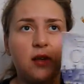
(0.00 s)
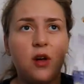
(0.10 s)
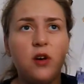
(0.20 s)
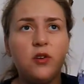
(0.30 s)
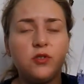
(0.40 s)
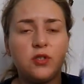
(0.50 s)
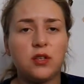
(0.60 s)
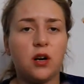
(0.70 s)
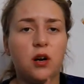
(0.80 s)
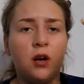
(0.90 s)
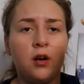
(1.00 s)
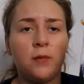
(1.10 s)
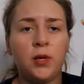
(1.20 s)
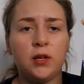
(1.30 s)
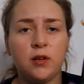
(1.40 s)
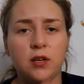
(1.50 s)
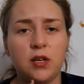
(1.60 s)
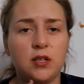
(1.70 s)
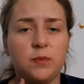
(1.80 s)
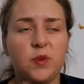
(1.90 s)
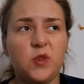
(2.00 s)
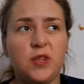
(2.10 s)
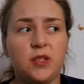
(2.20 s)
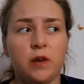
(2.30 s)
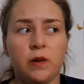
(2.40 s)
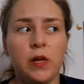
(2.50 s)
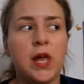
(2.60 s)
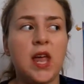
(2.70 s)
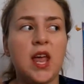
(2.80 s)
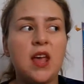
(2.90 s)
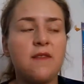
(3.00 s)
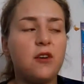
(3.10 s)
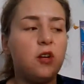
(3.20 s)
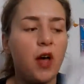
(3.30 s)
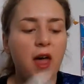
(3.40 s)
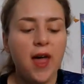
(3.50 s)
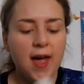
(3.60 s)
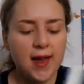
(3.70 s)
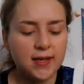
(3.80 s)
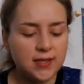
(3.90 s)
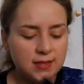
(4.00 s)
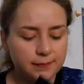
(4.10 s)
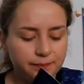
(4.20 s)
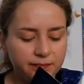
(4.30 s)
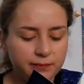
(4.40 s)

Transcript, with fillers: of ghosts and her other mother is particularly evil and it's